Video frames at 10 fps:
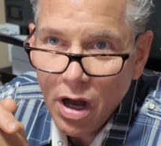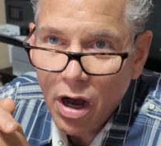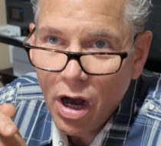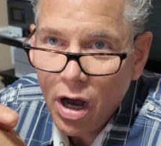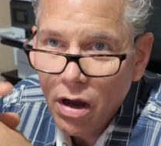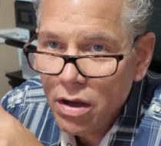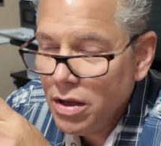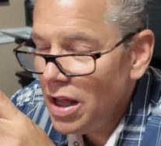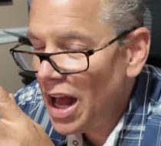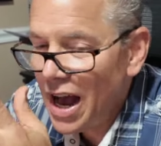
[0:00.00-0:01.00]

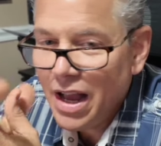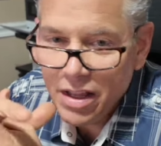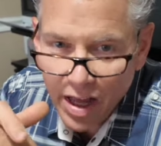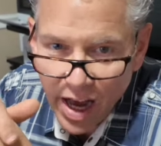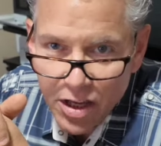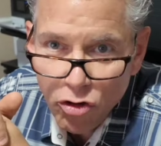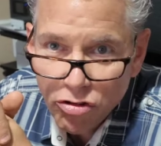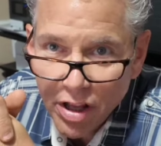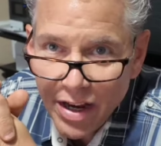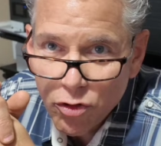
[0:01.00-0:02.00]
I
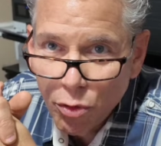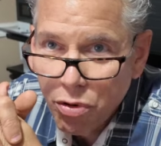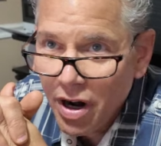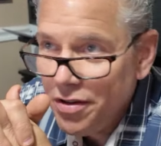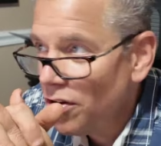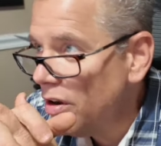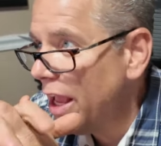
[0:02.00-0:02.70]
use Laser Appraiser,